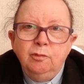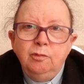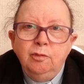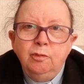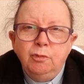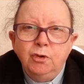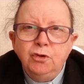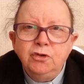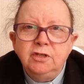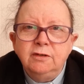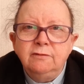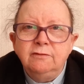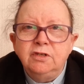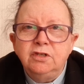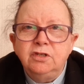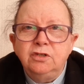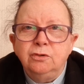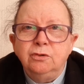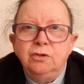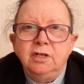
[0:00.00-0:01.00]
But most of the
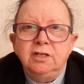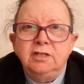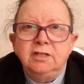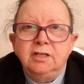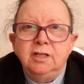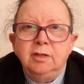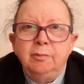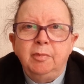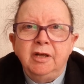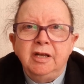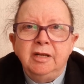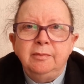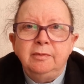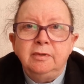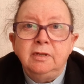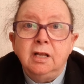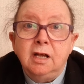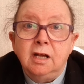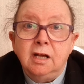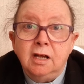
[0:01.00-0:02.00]
stories in the
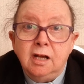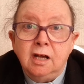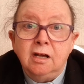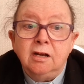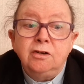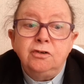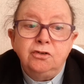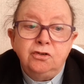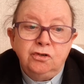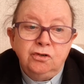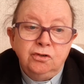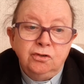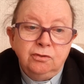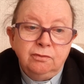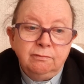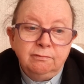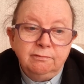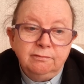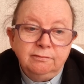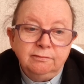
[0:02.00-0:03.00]
Bible are true.